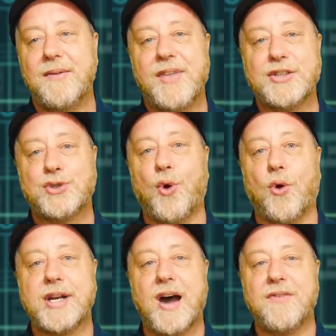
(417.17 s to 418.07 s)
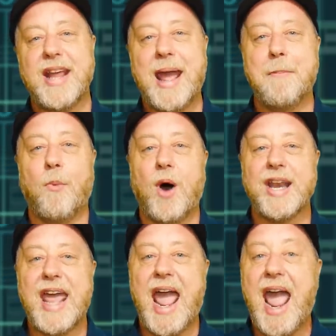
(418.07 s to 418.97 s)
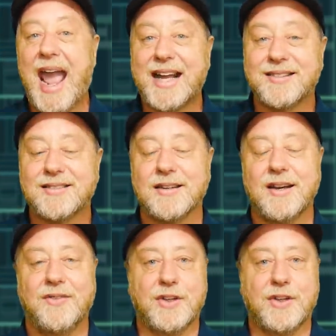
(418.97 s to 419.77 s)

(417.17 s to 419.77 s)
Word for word: there's talk now of an M1X